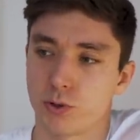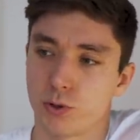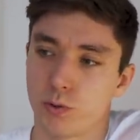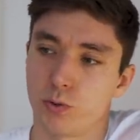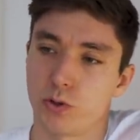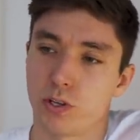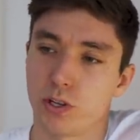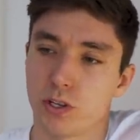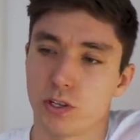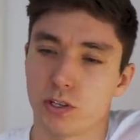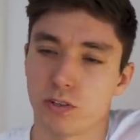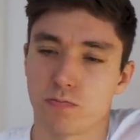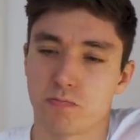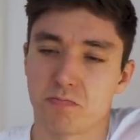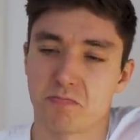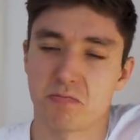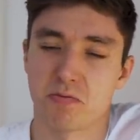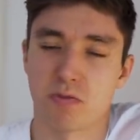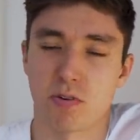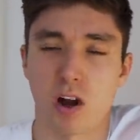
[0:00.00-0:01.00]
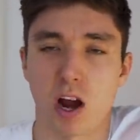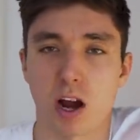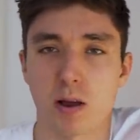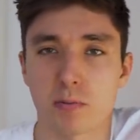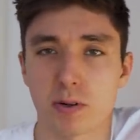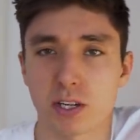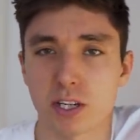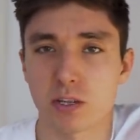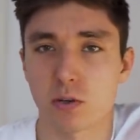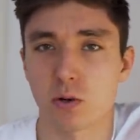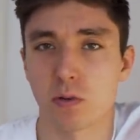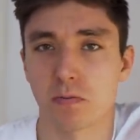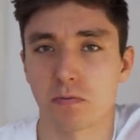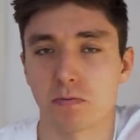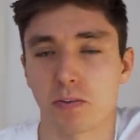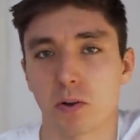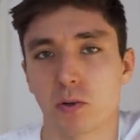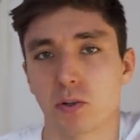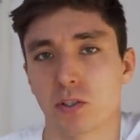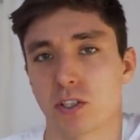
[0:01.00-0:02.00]
was one of those primary sort of
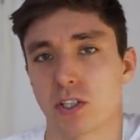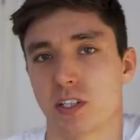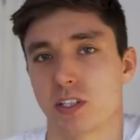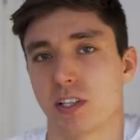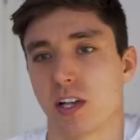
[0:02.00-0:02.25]
focuses